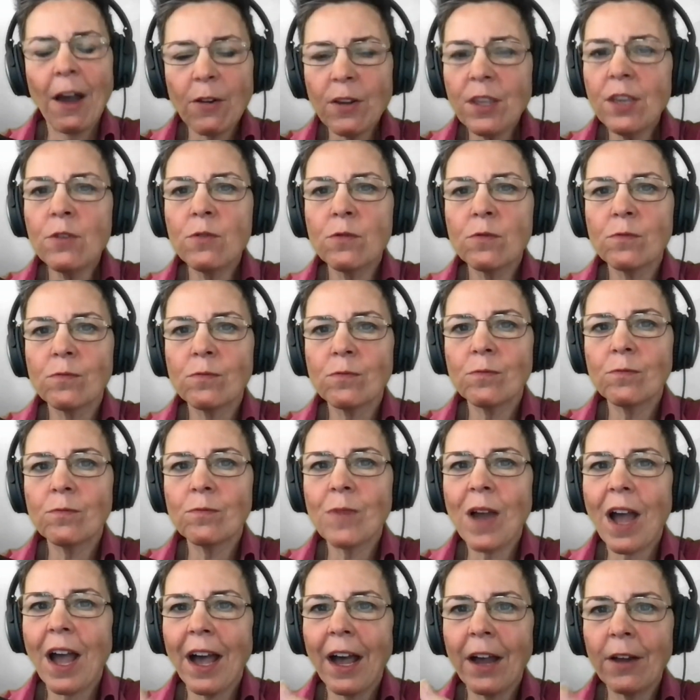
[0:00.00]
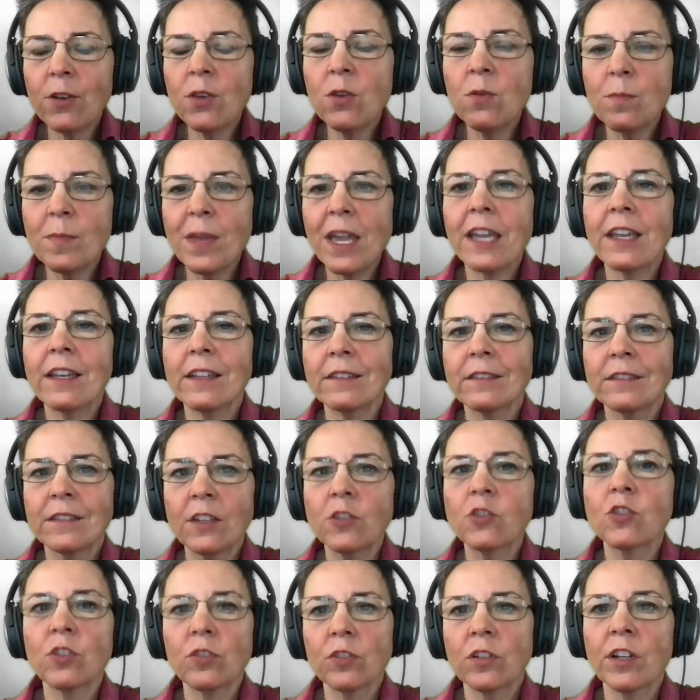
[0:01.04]
do you make
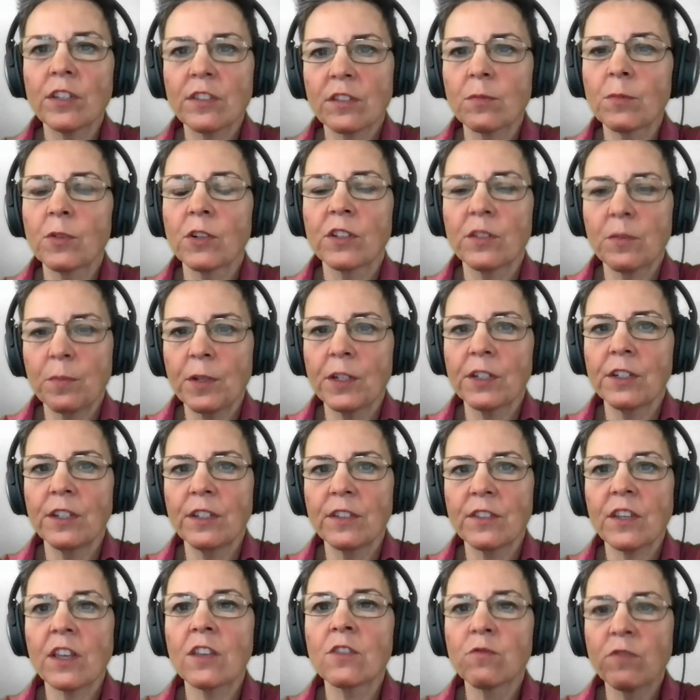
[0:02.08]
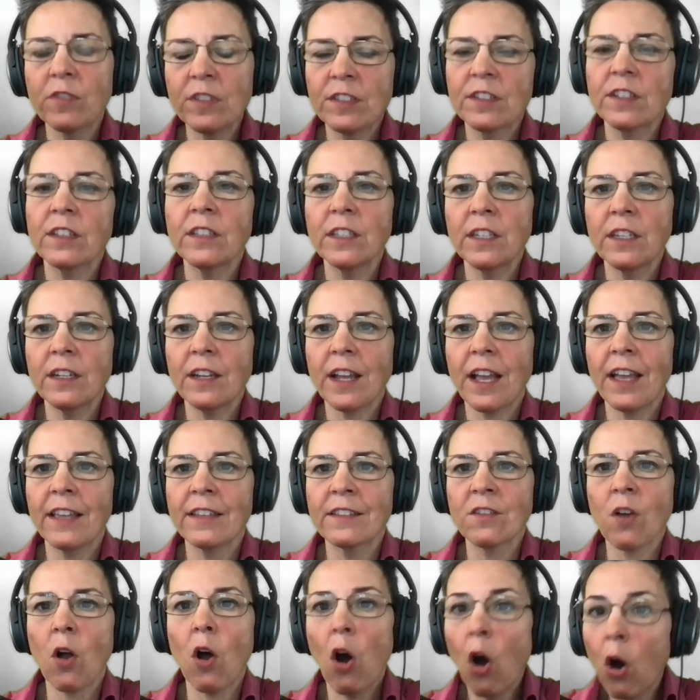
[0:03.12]
digital customer experience as resilient,
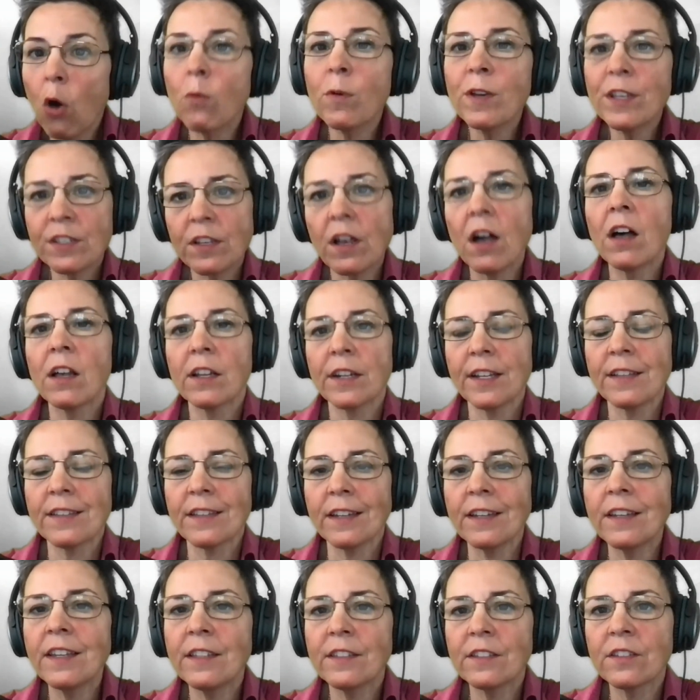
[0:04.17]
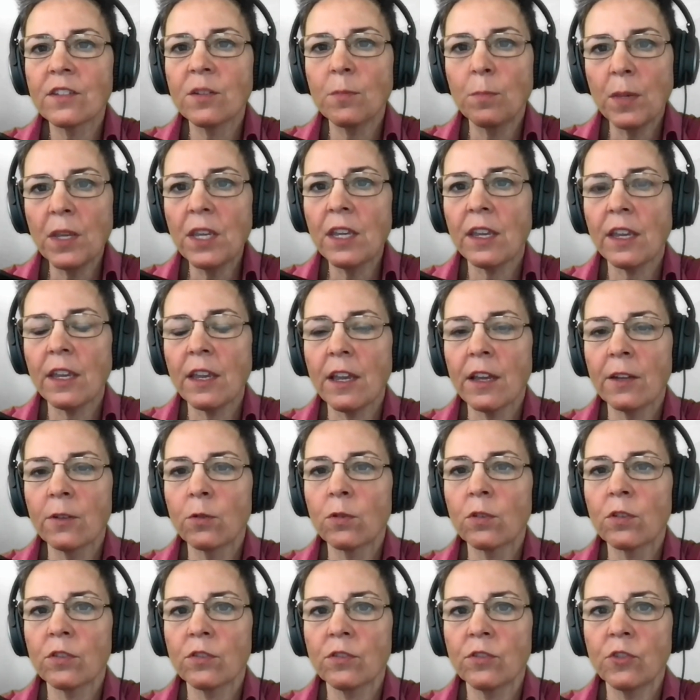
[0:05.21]
as always on as it needs to be in
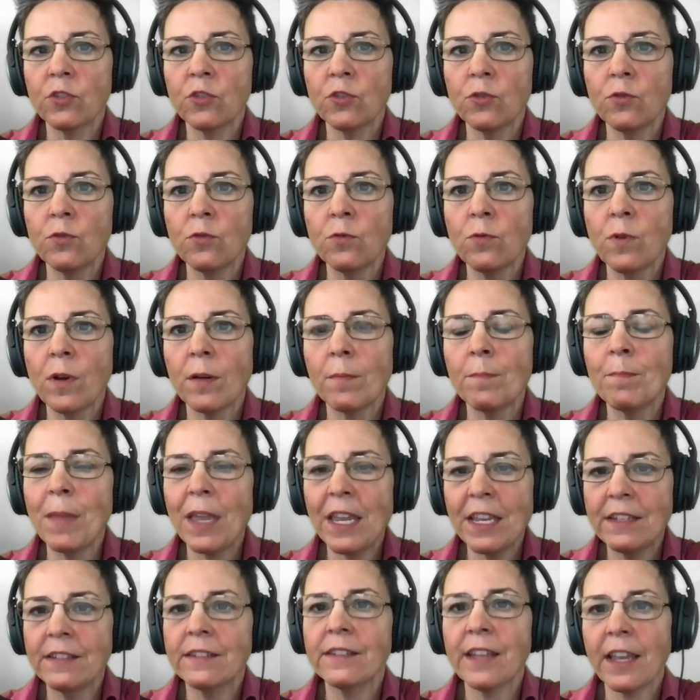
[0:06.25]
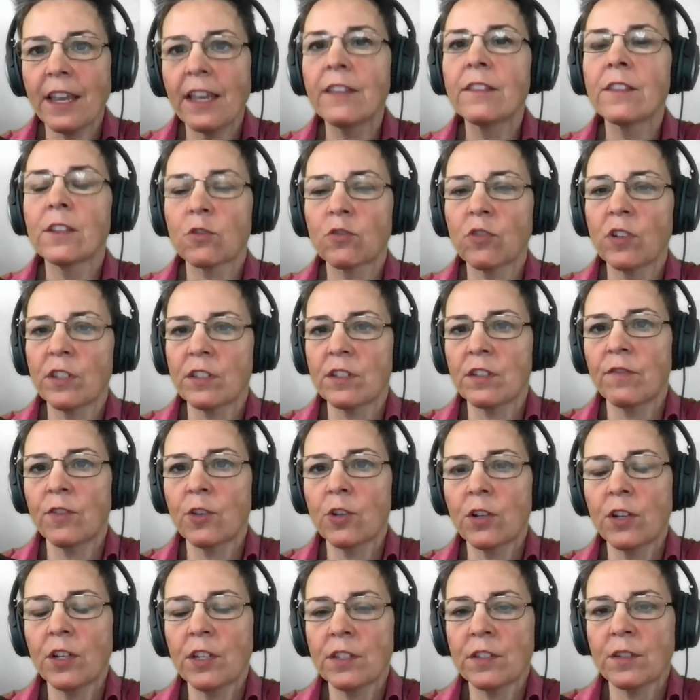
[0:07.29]
order to maintain the trust of your
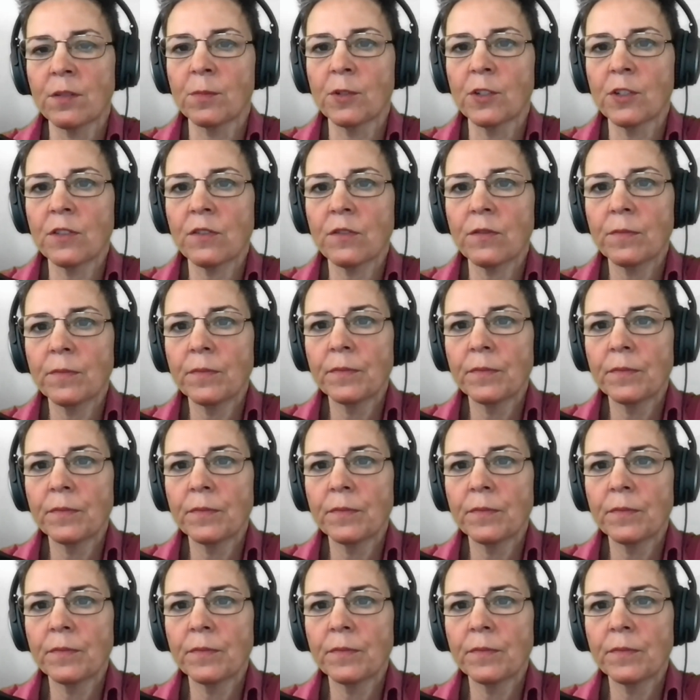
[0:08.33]
customers?